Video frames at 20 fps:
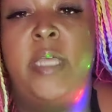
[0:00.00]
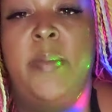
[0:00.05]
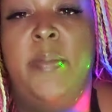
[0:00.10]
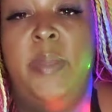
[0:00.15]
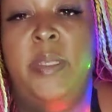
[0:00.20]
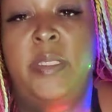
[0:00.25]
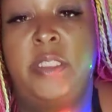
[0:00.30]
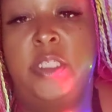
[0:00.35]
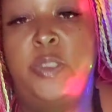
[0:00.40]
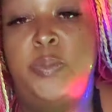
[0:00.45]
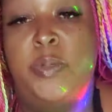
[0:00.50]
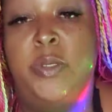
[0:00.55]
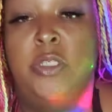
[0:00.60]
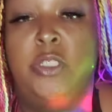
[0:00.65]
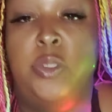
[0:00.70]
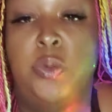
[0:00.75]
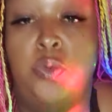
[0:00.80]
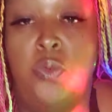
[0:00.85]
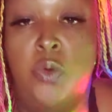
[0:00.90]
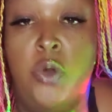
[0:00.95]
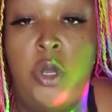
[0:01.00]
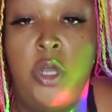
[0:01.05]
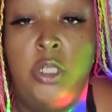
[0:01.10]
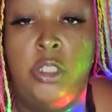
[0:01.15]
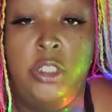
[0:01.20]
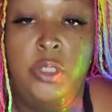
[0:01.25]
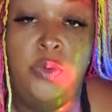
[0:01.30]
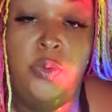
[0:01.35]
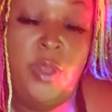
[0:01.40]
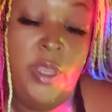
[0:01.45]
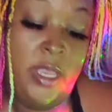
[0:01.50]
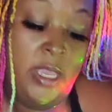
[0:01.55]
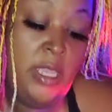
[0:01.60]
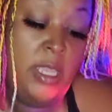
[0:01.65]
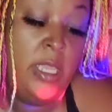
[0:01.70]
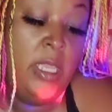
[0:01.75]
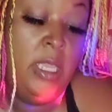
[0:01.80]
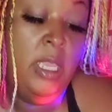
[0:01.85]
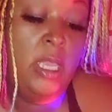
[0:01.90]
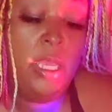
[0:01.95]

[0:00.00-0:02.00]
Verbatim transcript: That means this person walked away